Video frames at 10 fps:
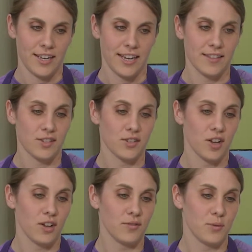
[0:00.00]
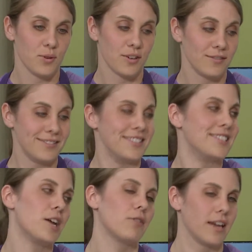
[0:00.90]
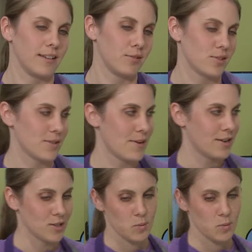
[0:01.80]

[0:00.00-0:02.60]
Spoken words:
And this is all for tailgating, which is American